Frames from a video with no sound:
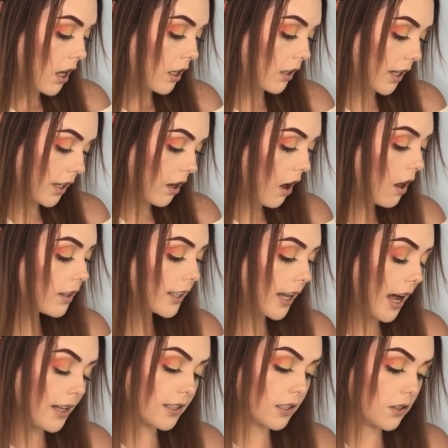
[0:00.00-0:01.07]
glycolic
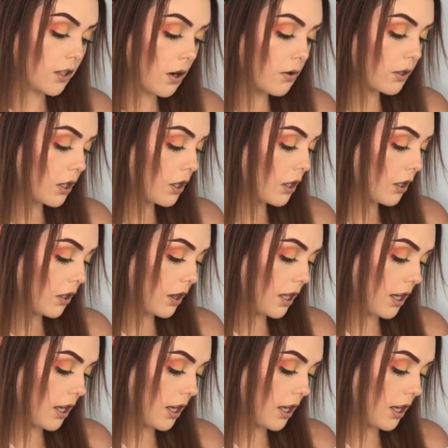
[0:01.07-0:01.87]
acid toner,